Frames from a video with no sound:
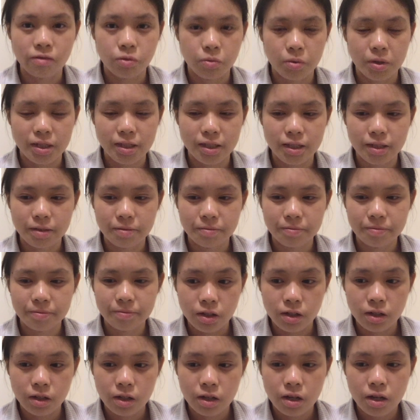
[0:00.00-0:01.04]
ones.
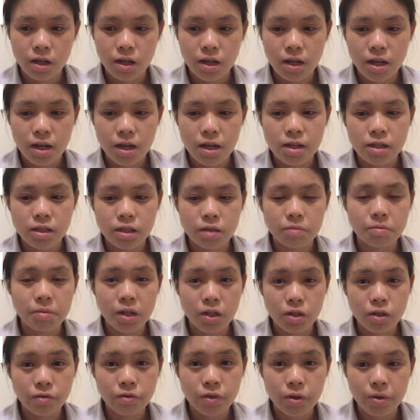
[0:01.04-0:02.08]
Some
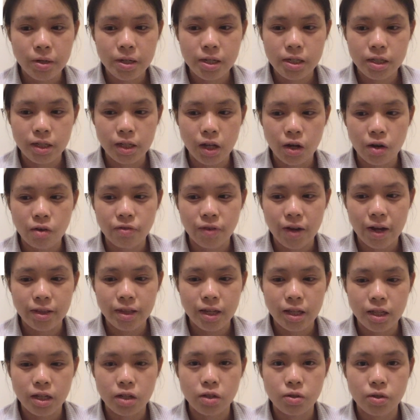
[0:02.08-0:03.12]
interviewees clarified
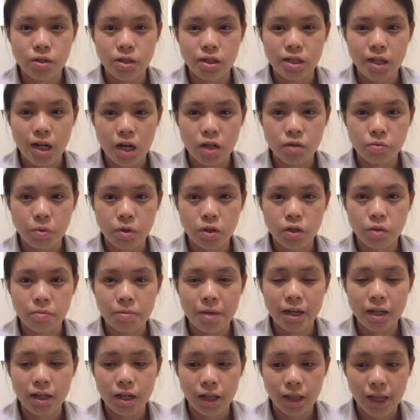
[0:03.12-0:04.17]
that they used the dashboard to
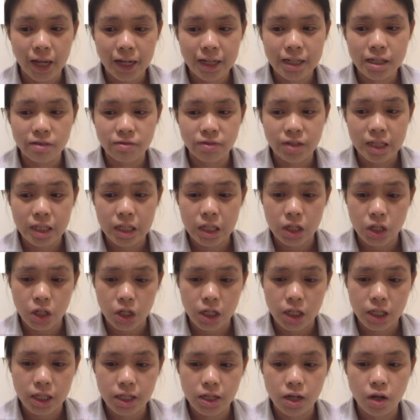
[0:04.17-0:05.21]
make collective
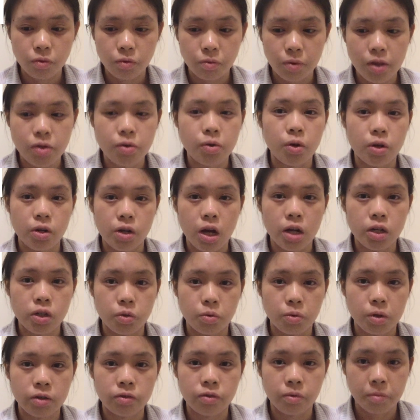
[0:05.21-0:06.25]
decisions on whether or not to
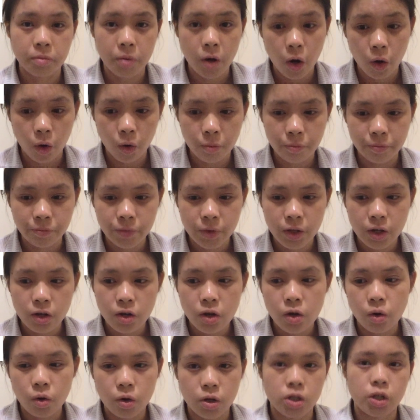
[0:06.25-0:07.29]
work from home
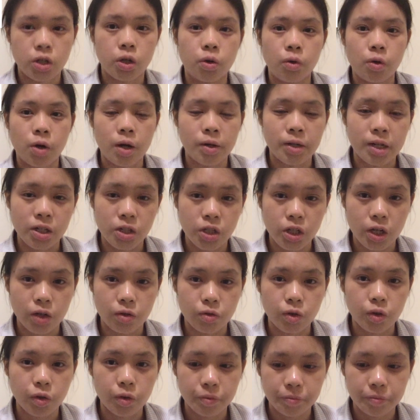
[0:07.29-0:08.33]
or to go out in
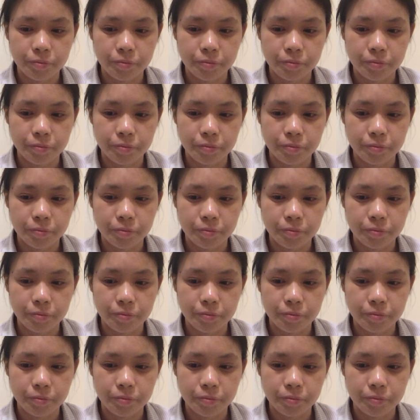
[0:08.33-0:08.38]
general.